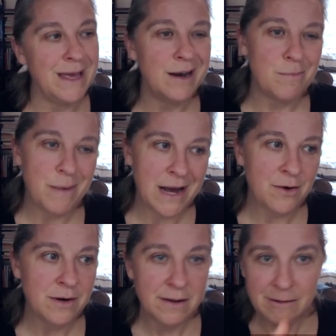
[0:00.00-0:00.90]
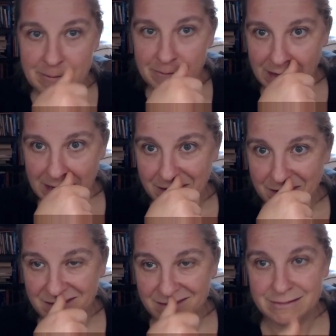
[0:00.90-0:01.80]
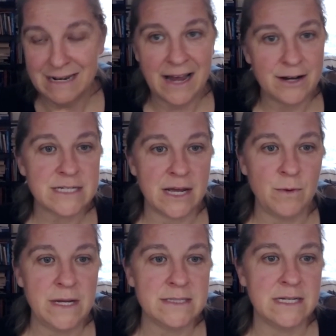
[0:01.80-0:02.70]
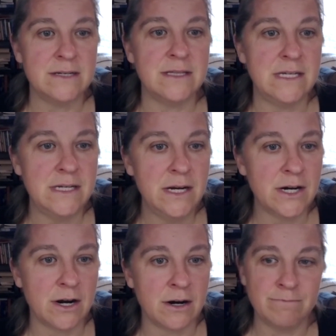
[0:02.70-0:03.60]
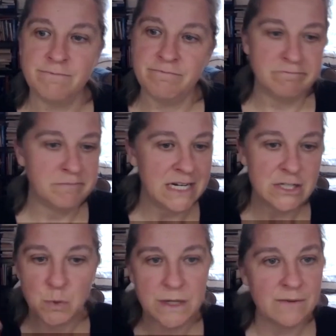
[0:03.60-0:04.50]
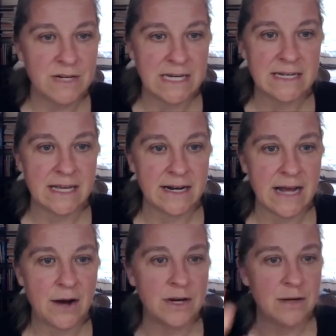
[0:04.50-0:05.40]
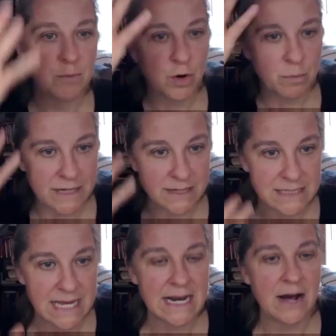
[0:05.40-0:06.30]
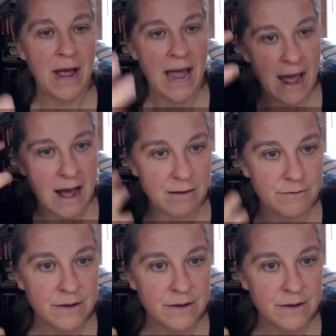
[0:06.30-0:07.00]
And about, 9 or 10 weeks into the year, they just wouldn't even need to get it out anymore because they now have